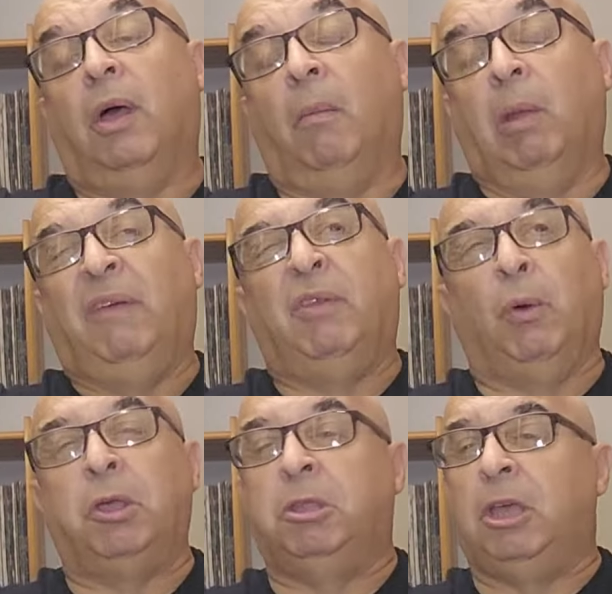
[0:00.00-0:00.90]
I believe there
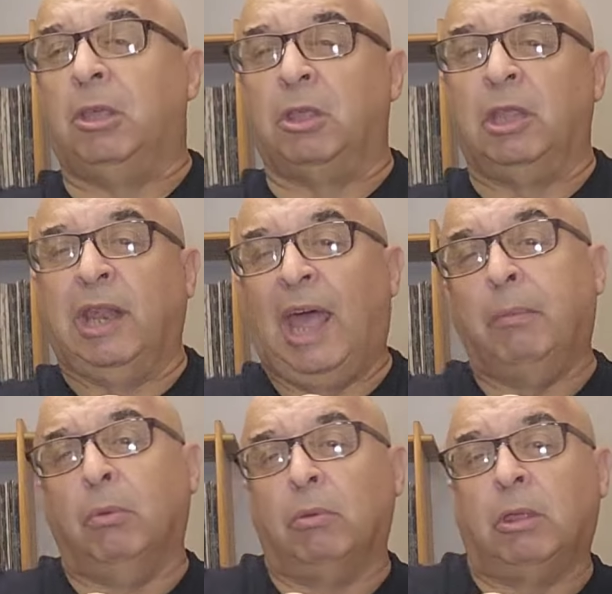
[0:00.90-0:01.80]
were stickers and
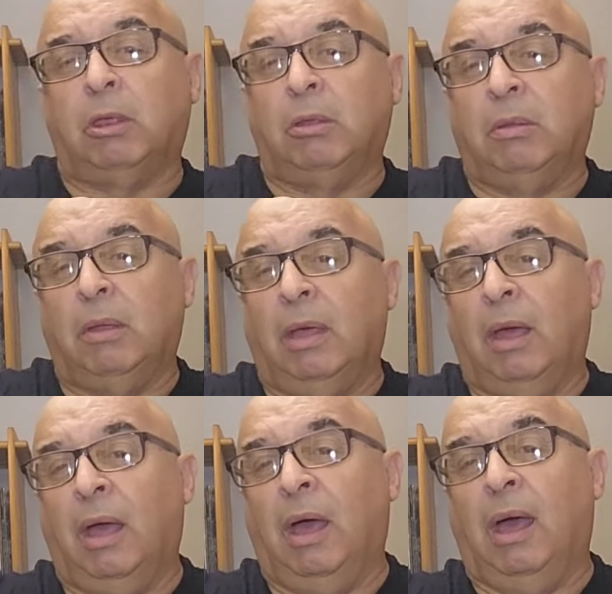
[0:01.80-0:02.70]
labels
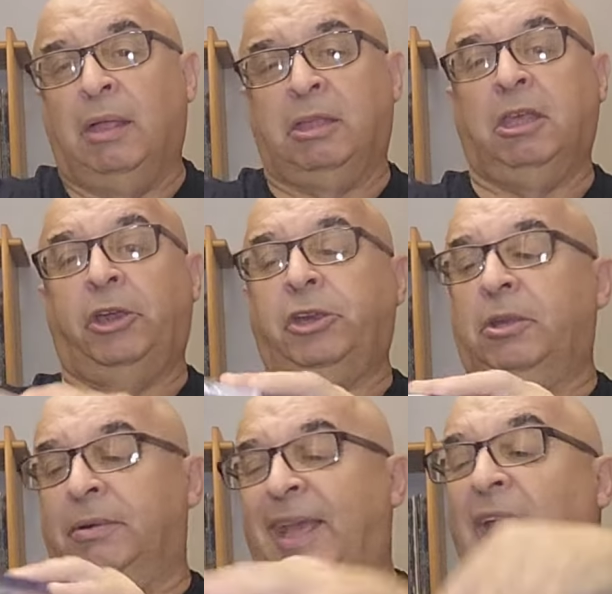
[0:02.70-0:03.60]
and such,
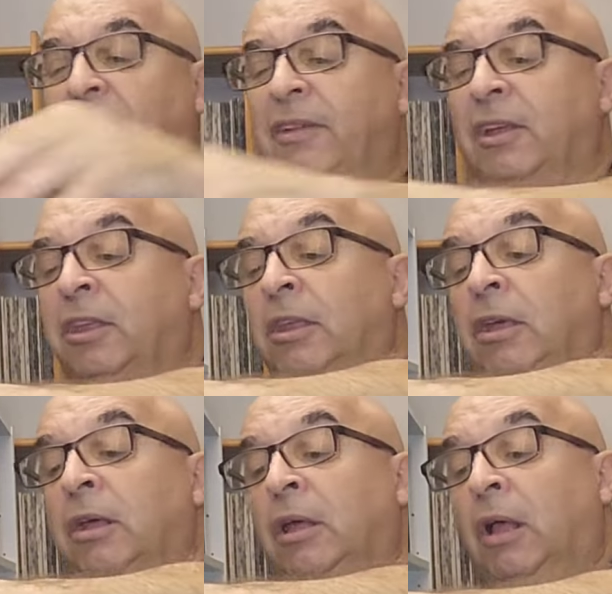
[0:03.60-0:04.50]
calendars,
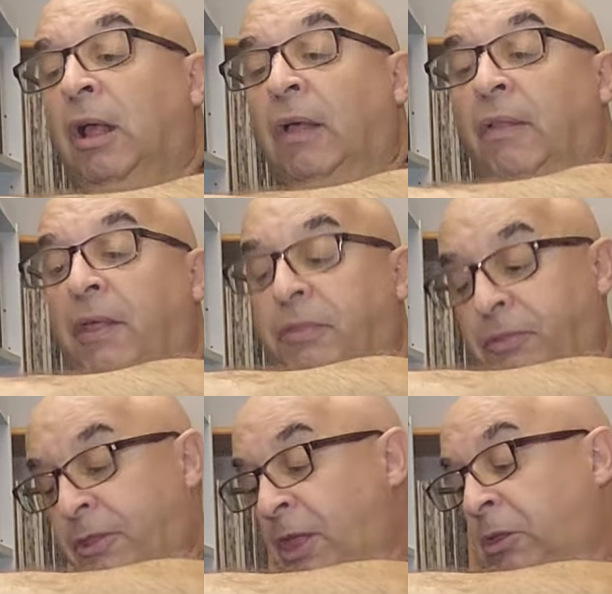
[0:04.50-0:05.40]
that
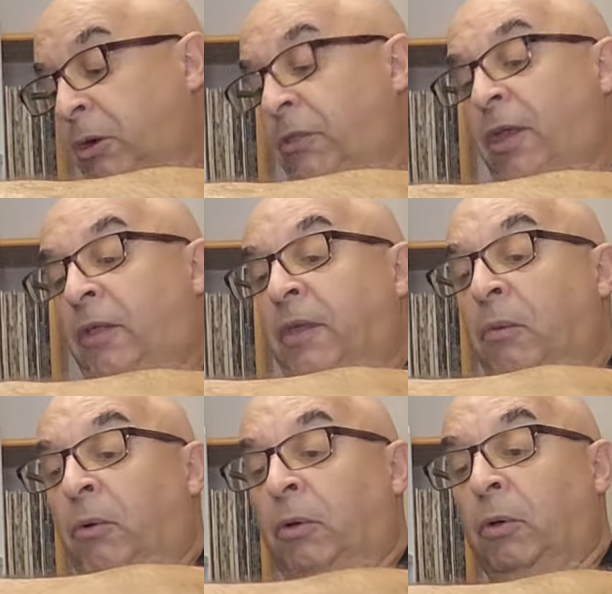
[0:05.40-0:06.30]
sort of thing
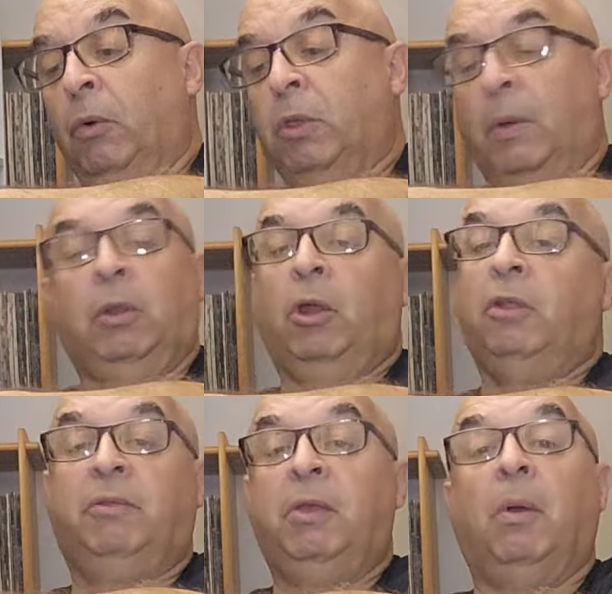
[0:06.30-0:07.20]
that were also
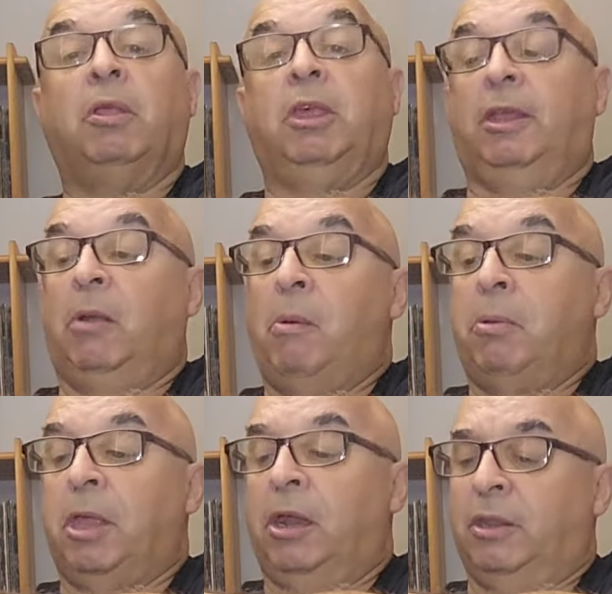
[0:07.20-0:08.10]
included. You won't see that
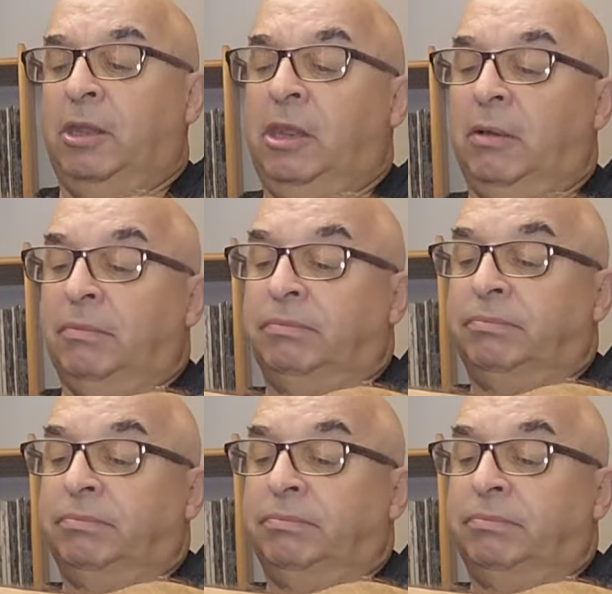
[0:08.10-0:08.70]
represented in here.